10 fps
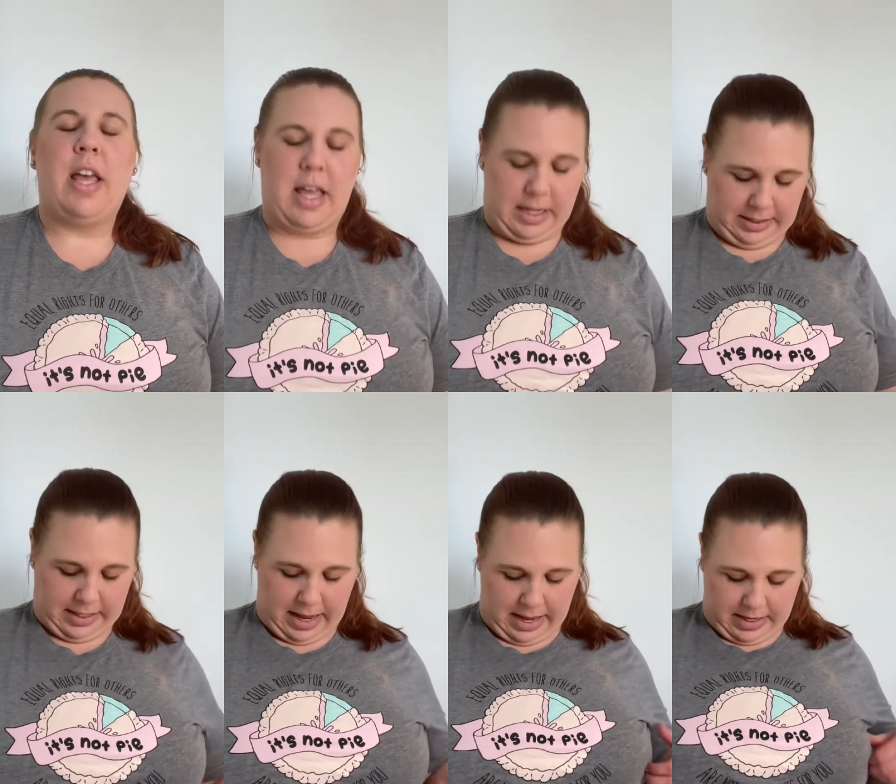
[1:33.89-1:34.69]
It
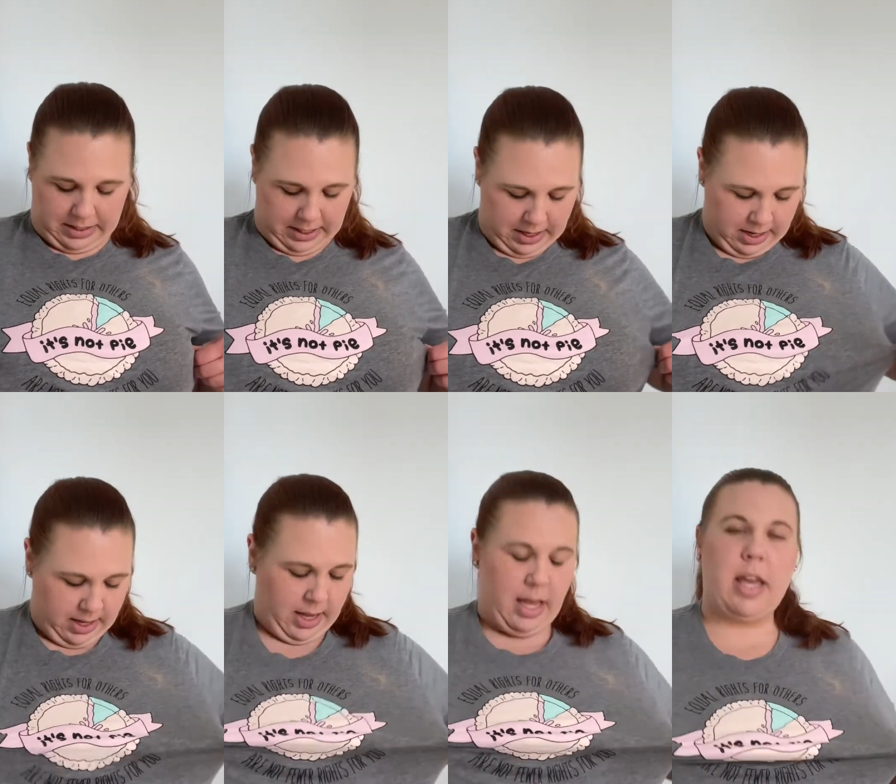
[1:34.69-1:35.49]
says,
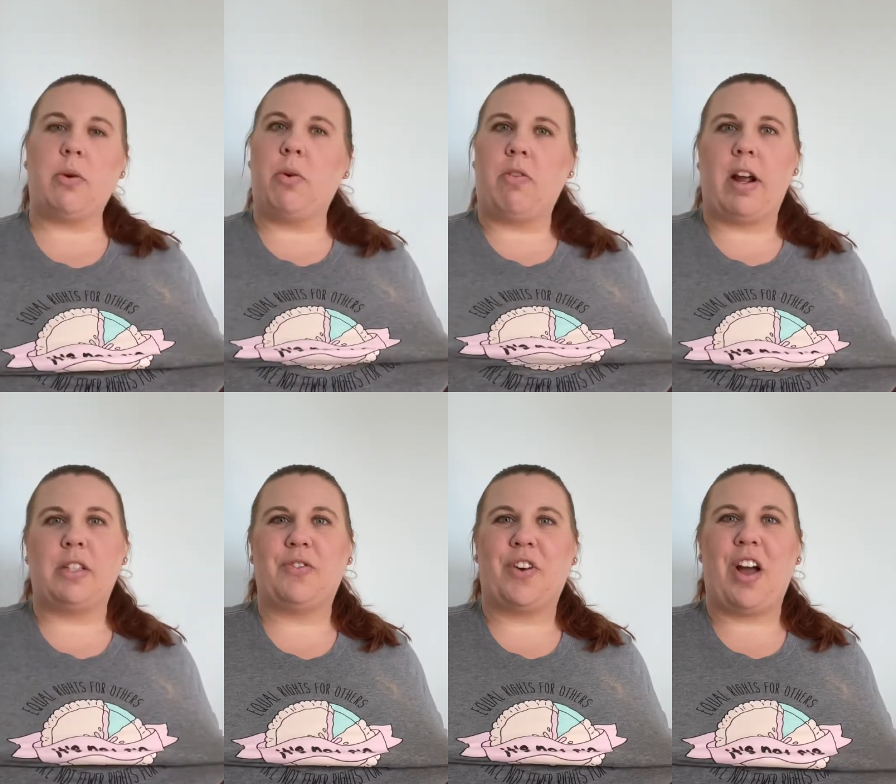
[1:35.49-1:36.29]
equal
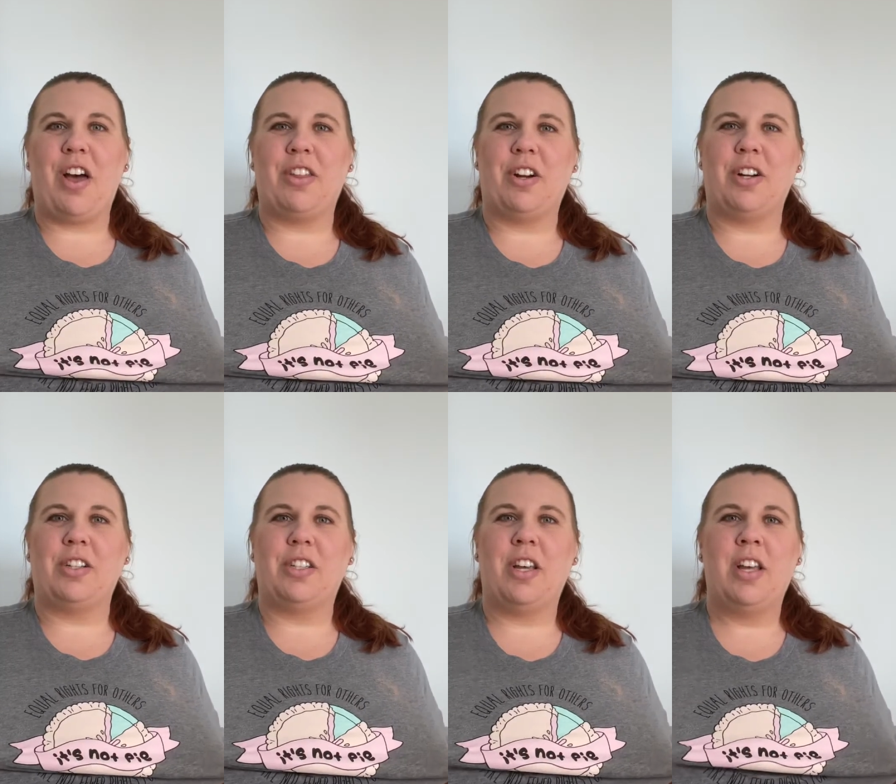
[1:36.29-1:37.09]
rights for
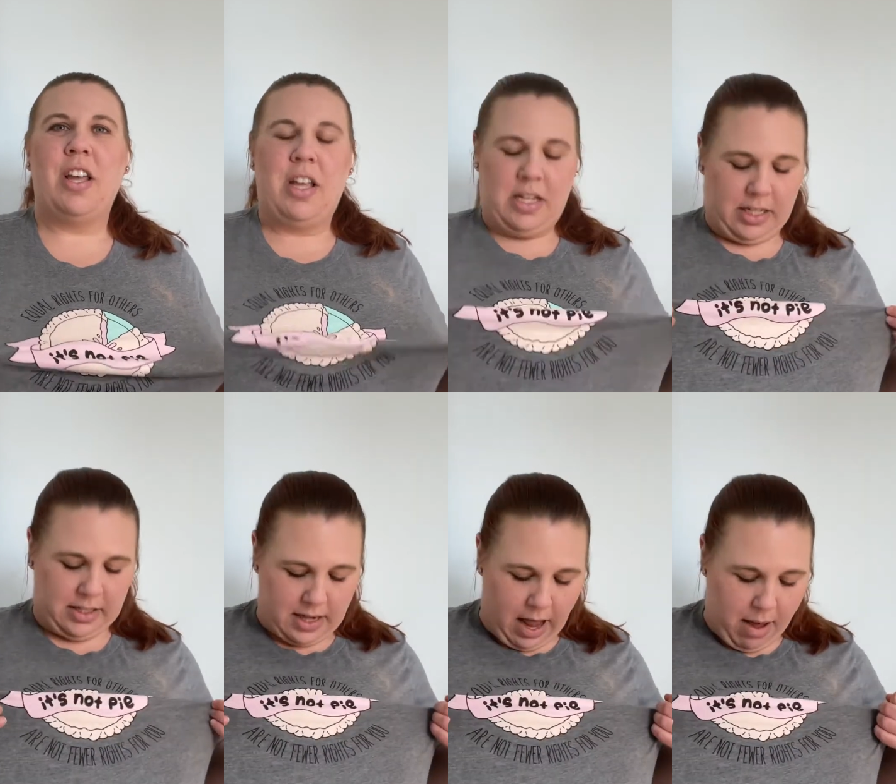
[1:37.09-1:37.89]
others,
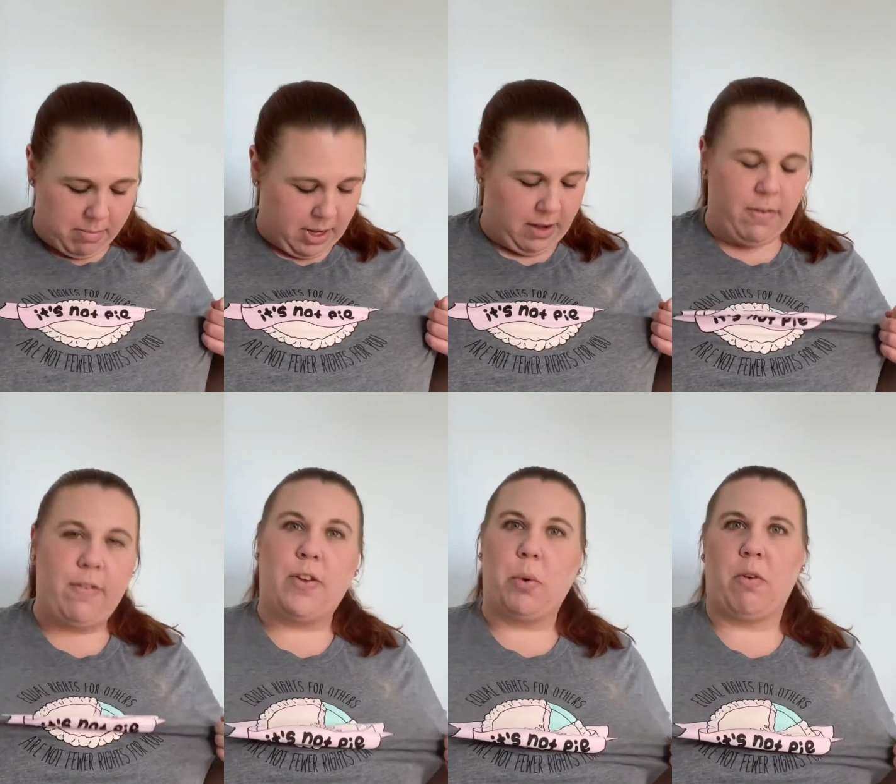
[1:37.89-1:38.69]
does not mean
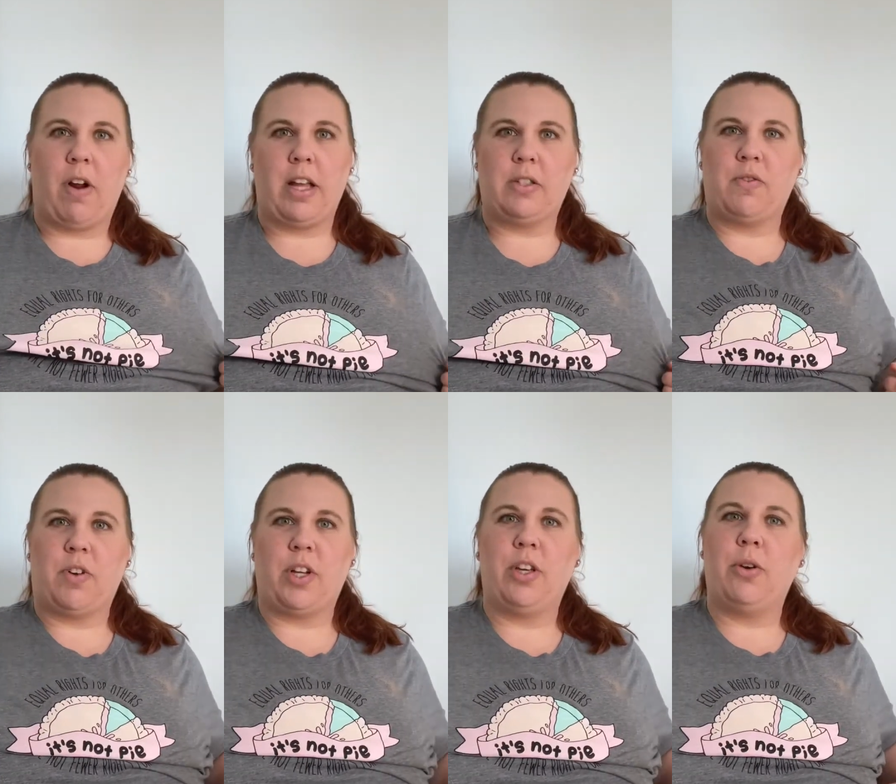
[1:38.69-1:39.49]
fewer rights
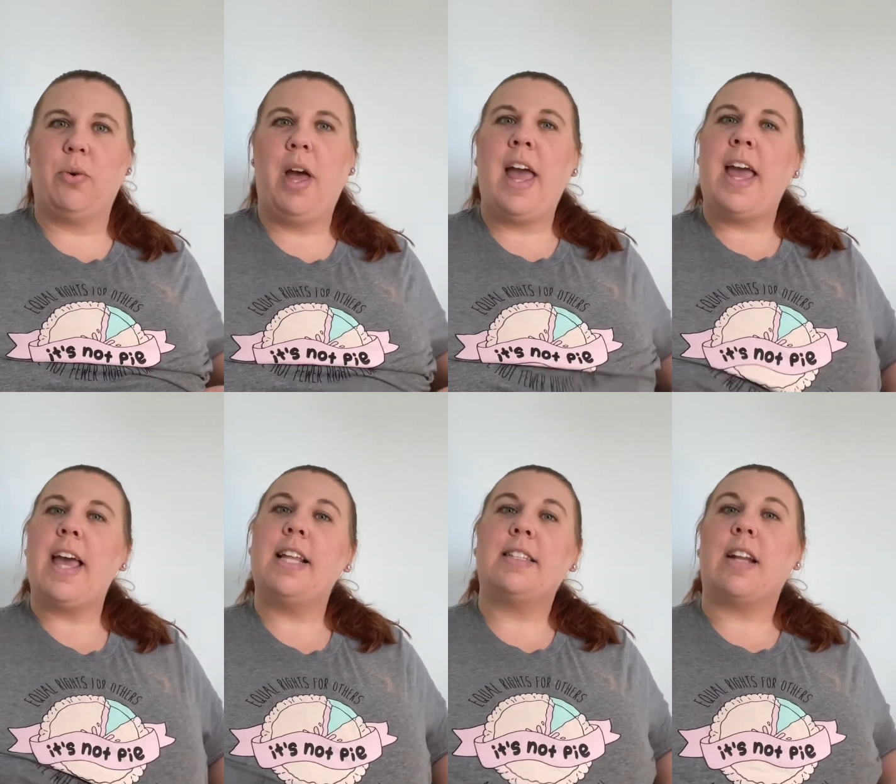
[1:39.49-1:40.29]
for you.
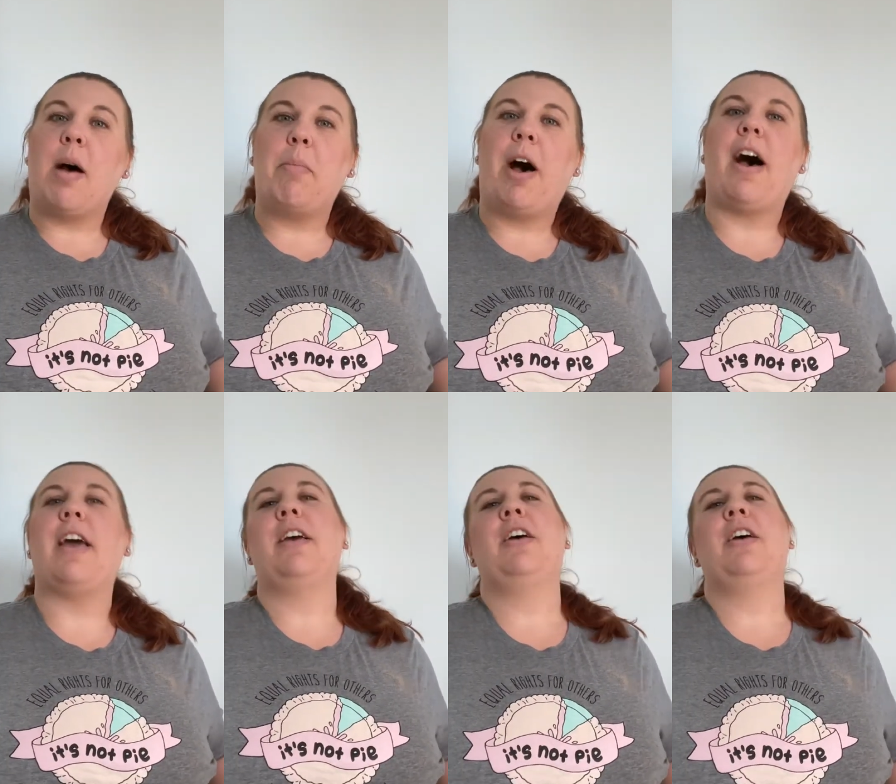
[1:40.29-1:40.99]
It's not pie.